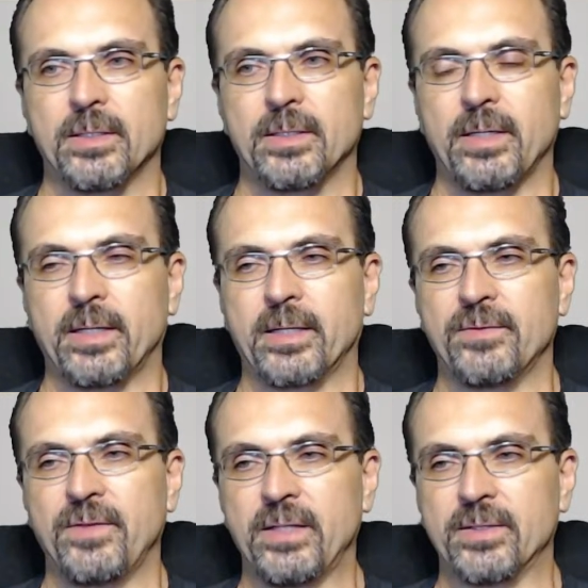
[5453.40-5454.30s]
and
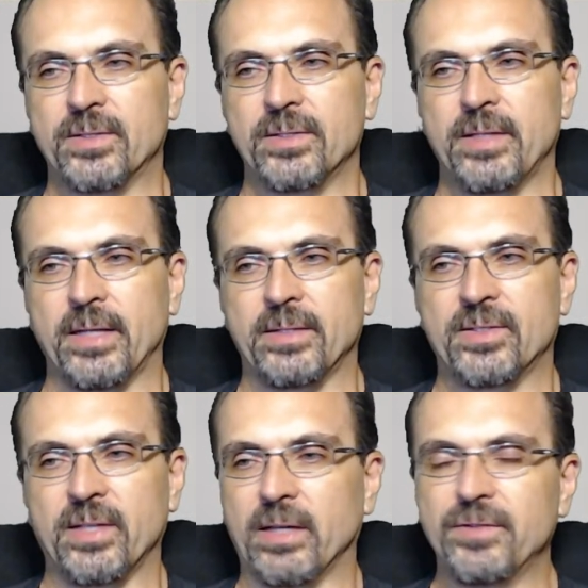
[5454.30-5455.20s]
convinced that
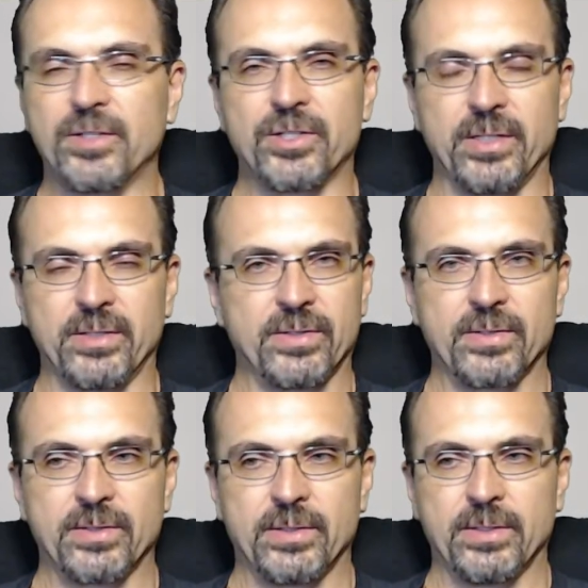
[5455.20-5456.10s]
selfishness,
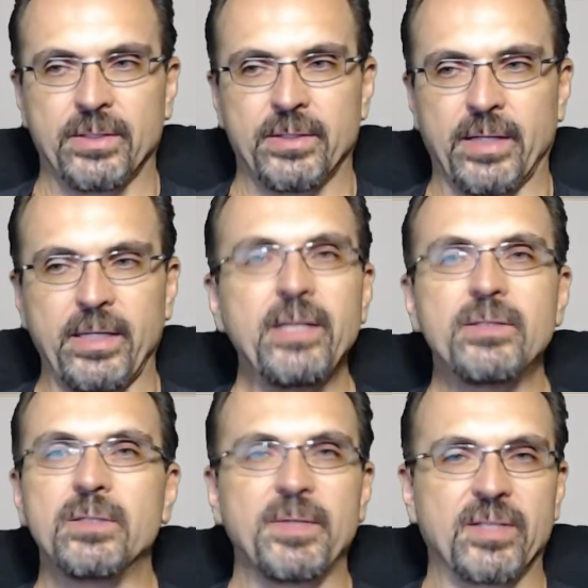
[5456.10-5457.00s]
they need
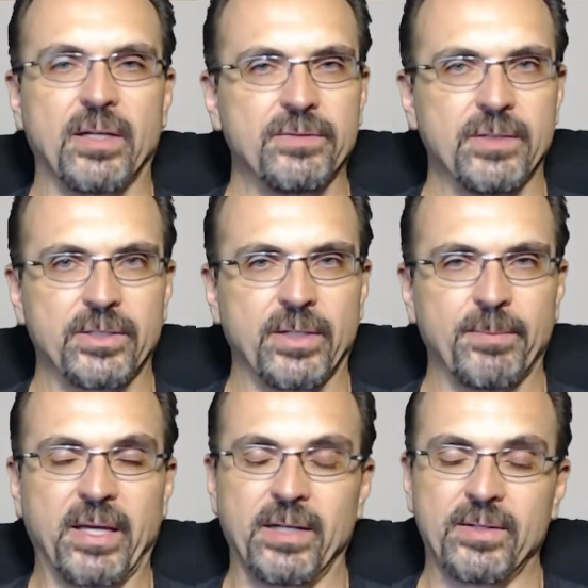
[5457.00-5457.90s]
to be selfish. And
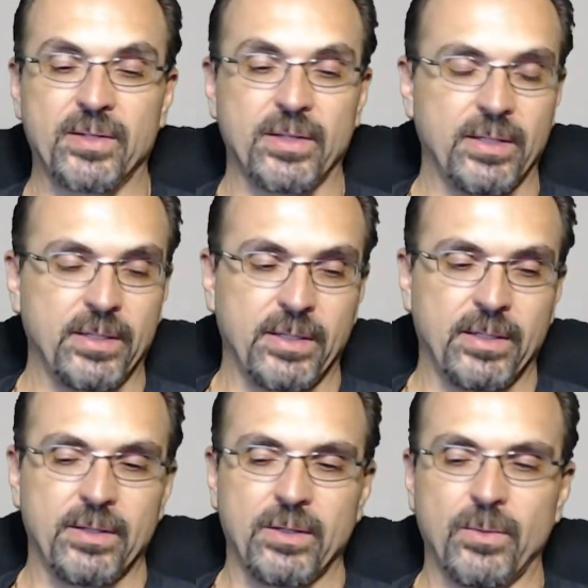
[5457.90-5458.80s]
because
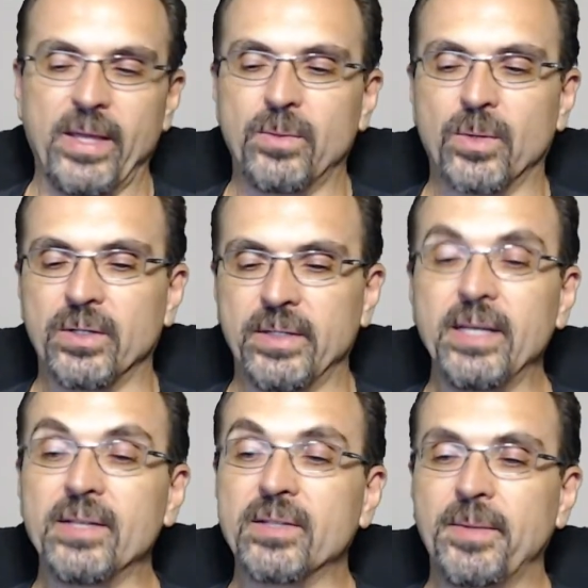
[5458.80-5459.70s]
the way the world
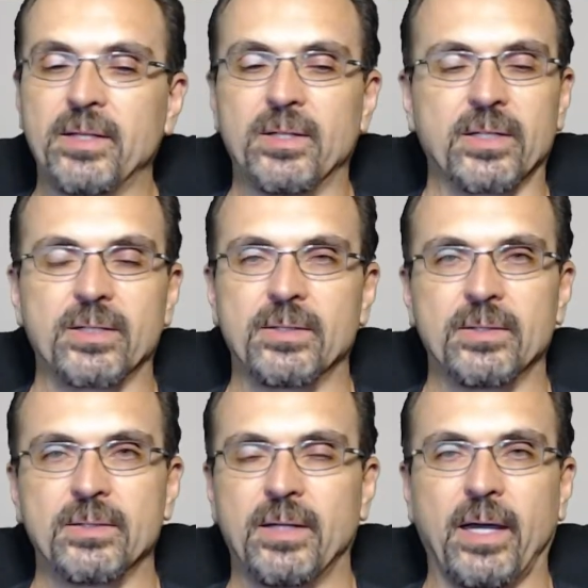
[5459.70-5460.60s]
is, I mean, look,
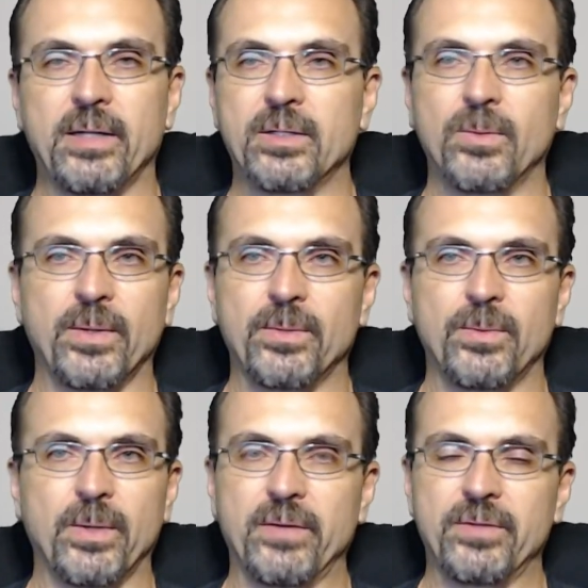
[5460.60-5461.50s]
I don't know
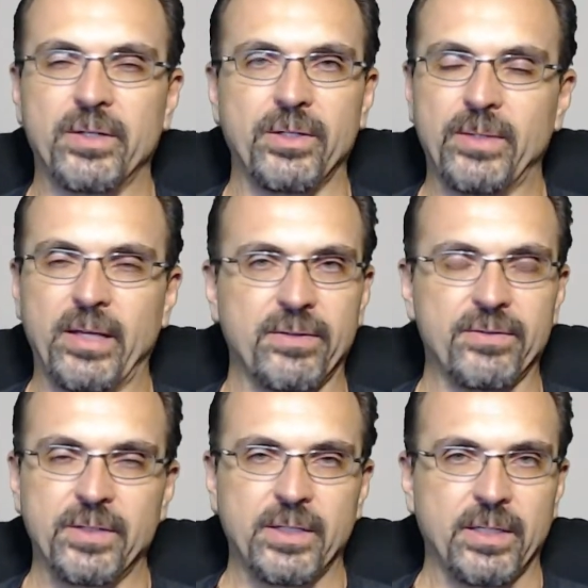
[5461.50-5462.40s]
wherever you
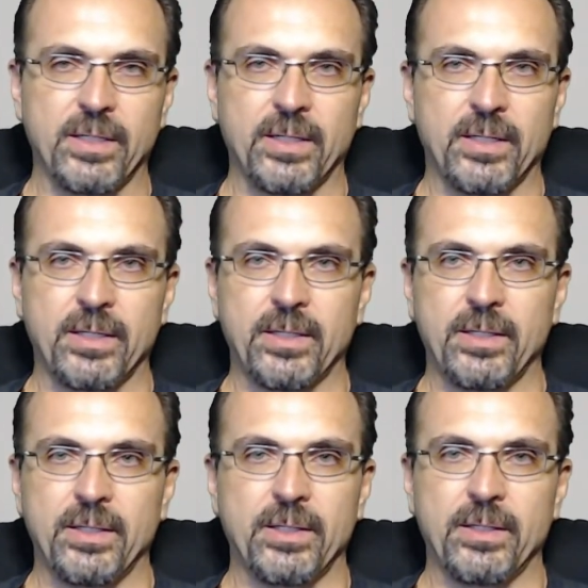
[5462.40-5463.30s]
live,
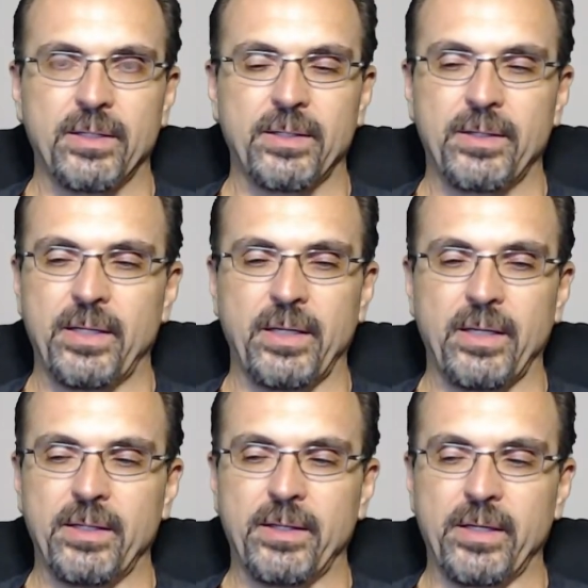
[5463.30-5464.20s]

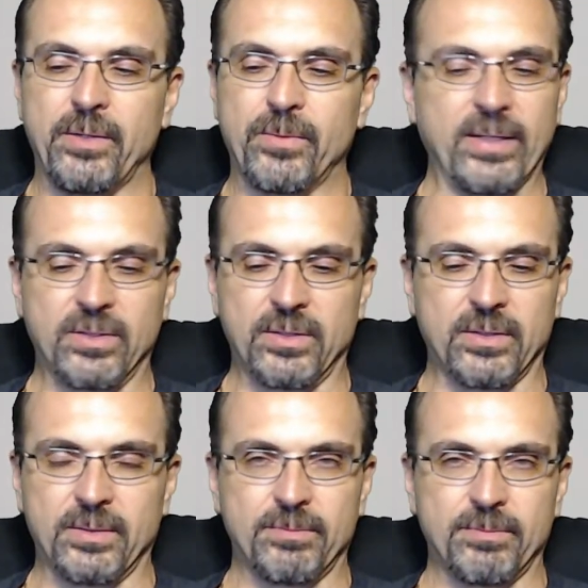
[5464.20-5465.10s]
the rental